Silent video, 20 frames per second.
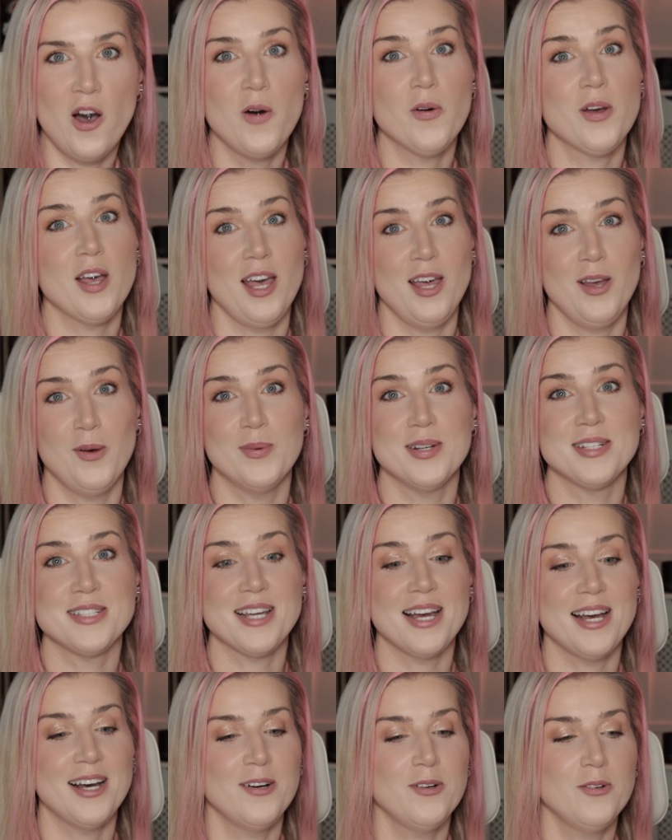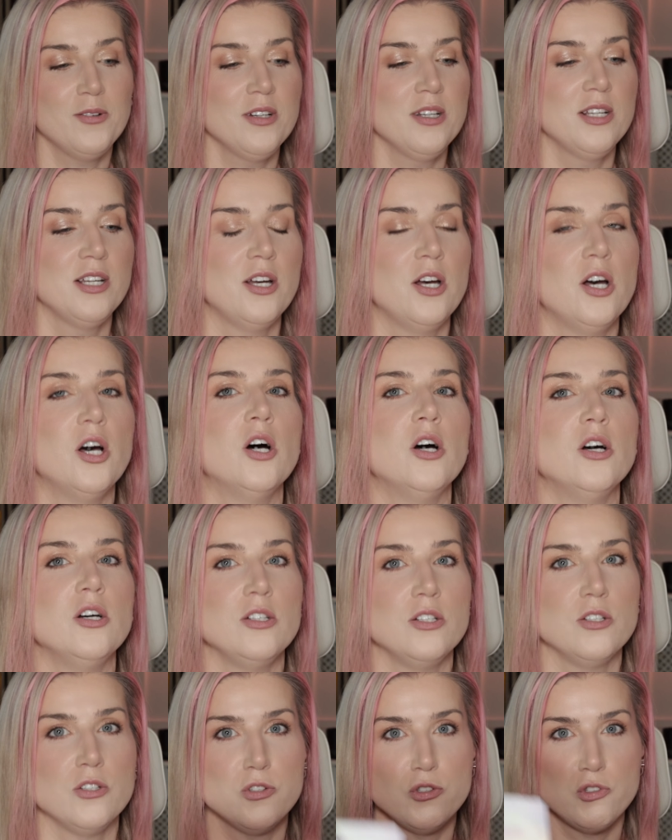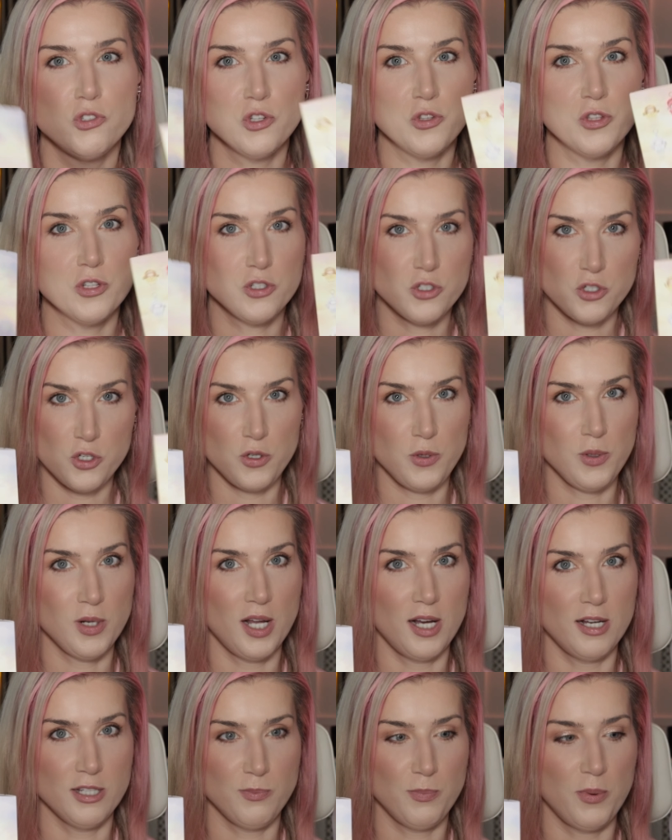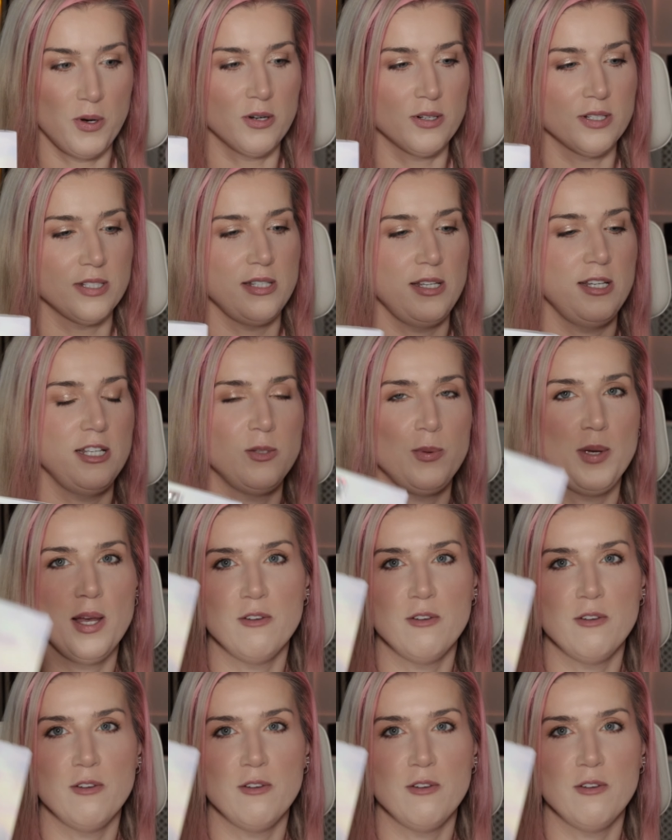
Okay, we're down to the 2 last boxes.